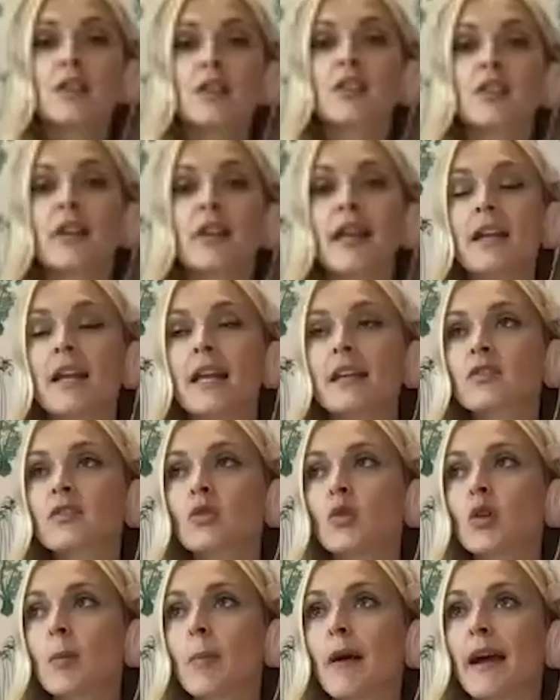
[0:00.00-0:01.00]
So let's
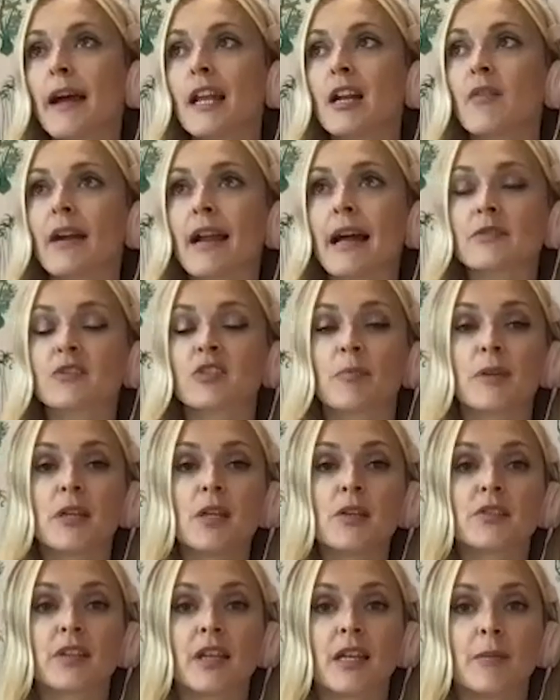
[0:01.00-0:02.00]
talk about inner and outer
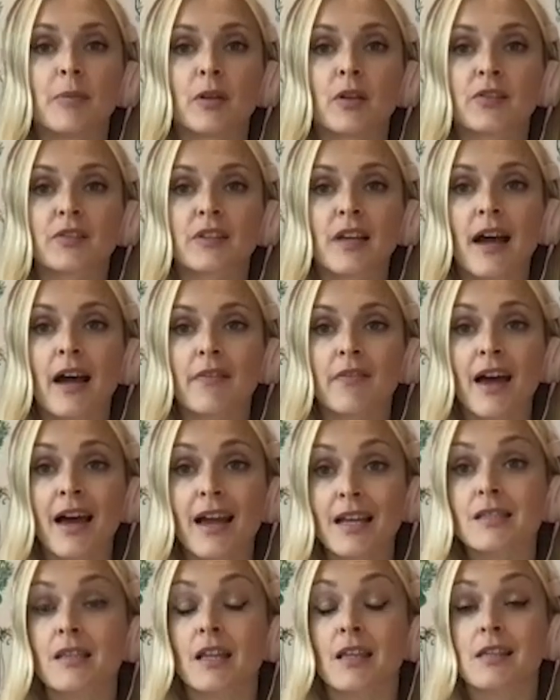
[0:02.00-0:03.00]
beauty, because that is
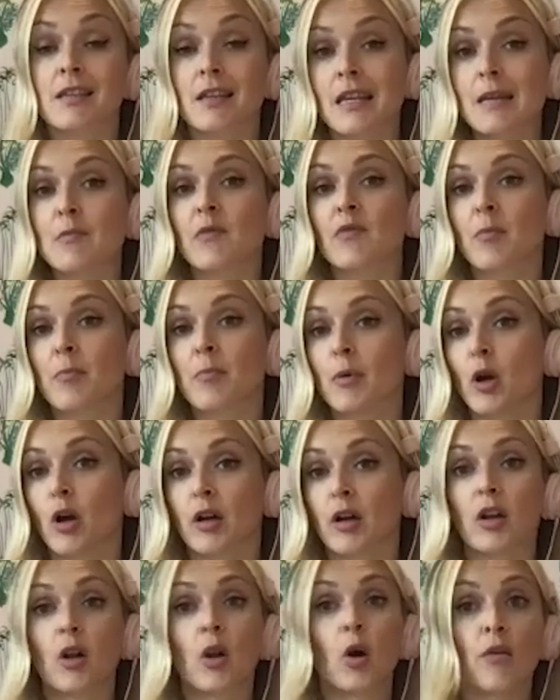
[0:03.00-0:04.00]
the theme of the book and
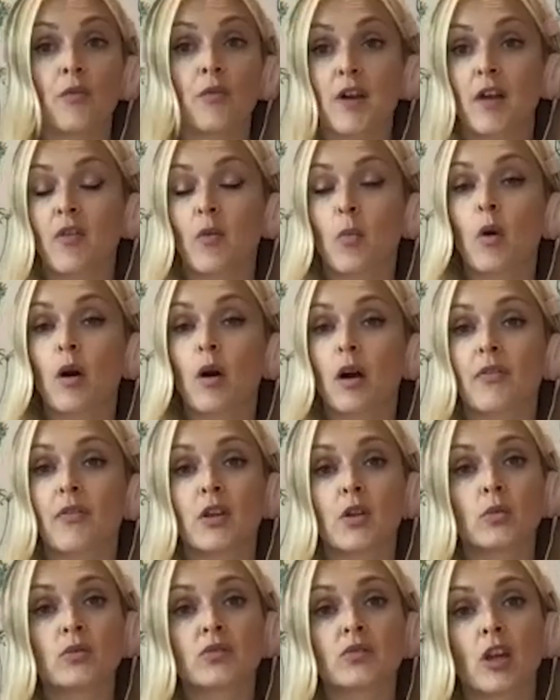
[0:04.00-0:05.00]
a lot of the other work that
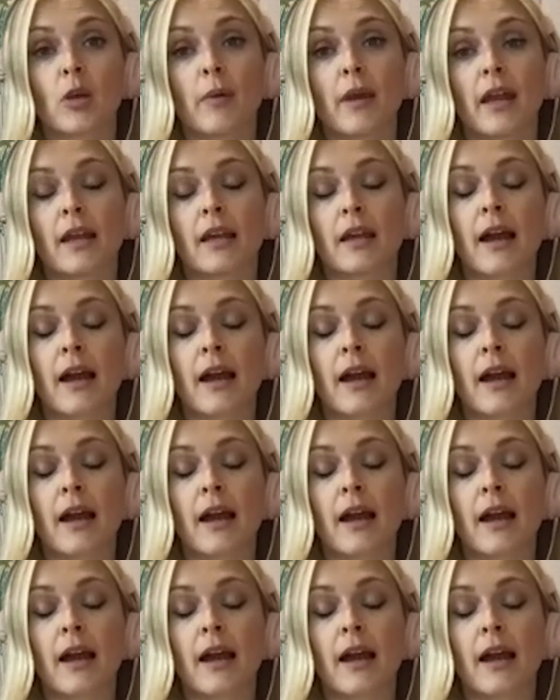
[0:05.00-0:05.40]
you're doing.